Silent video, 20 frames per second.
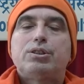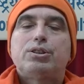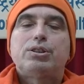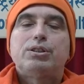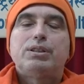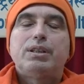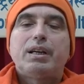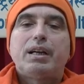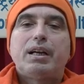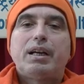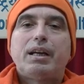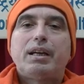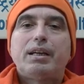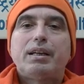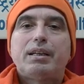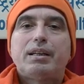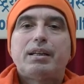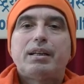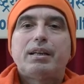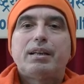
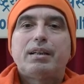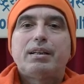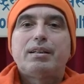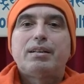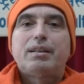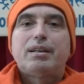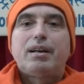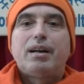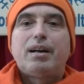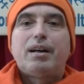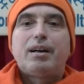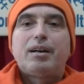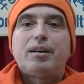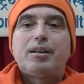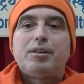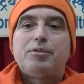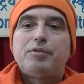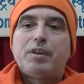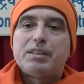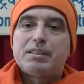they
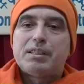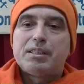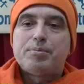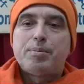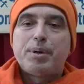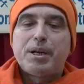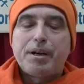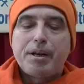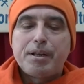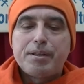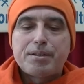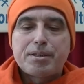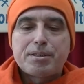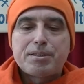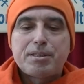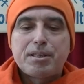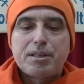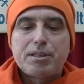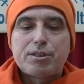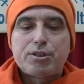invented very
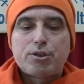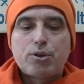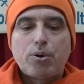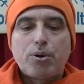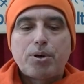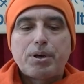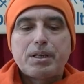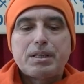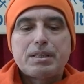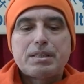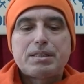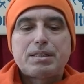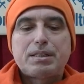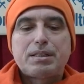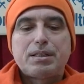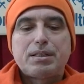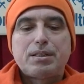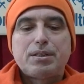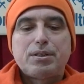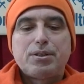interesting
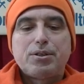stories,